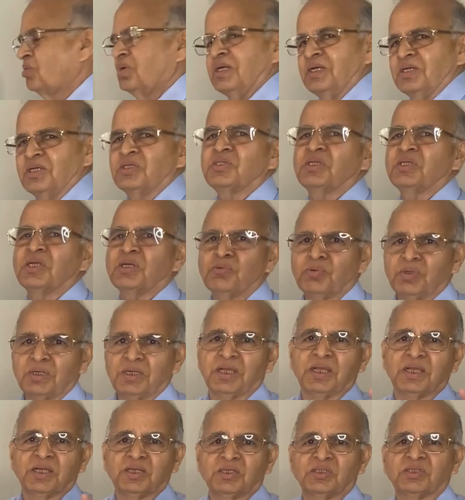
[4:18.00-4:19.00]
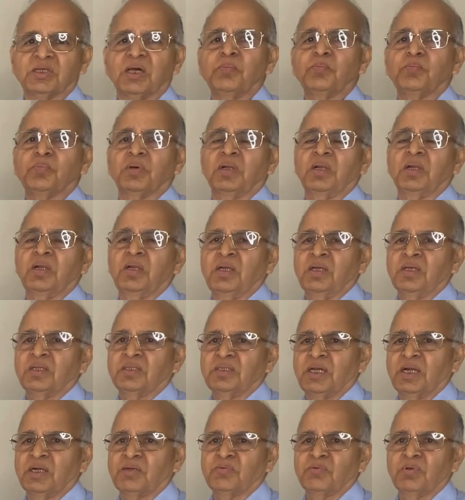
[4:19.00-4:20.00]
let us take one example
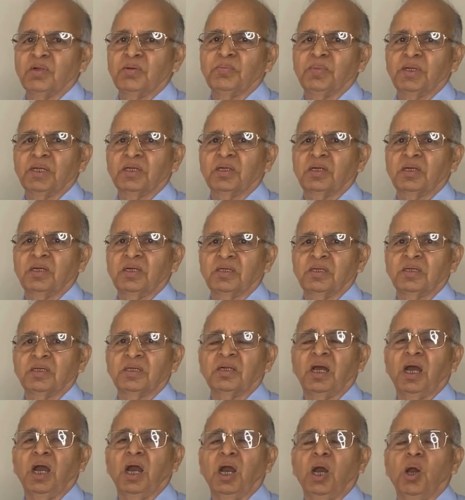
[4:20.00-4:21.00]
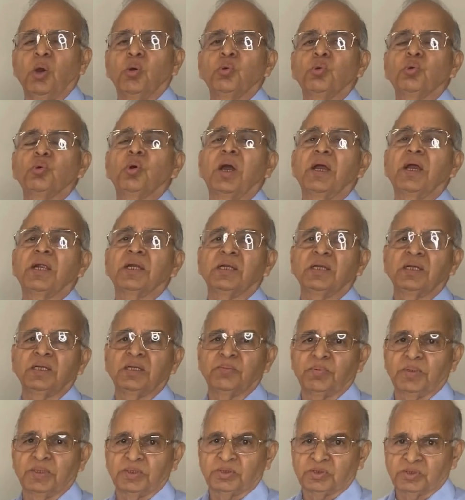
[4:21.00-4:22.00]
that will make clear how to
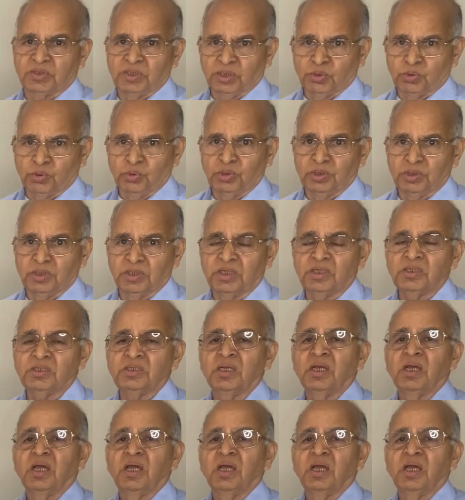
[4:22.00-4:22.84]
identify stakeholders